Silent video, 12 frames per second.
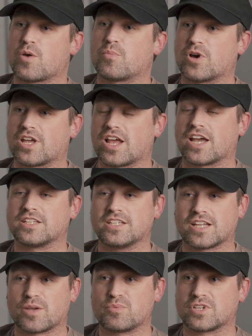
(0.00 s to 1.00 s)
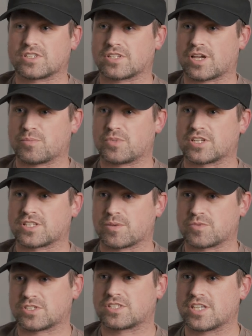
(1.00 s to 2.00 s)
But I did. I picked
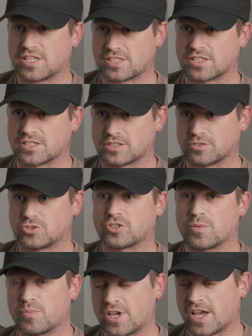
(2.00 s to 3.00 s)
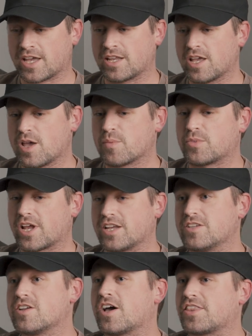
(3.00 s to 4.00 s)
up the sticks and the little drum pad, but
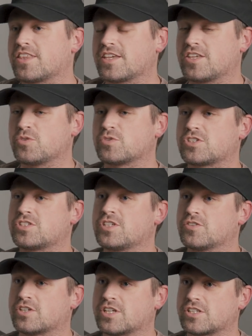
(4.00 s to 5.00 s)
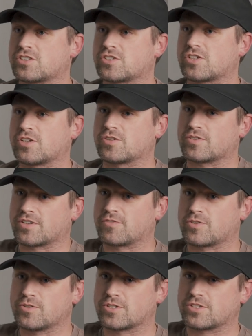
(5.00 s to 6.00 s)
I did not think he was serious. So
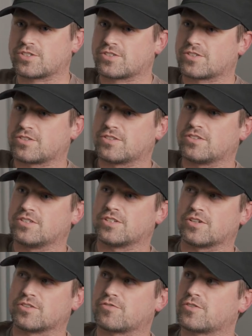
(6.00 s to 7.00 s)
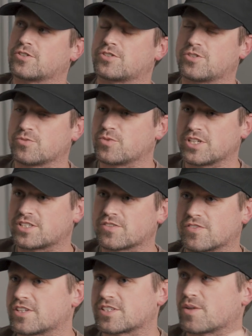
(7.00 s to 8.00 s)
of course, you know, the first 2 weeks
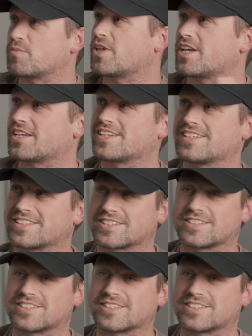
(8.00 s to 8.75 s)
of this, I'm like,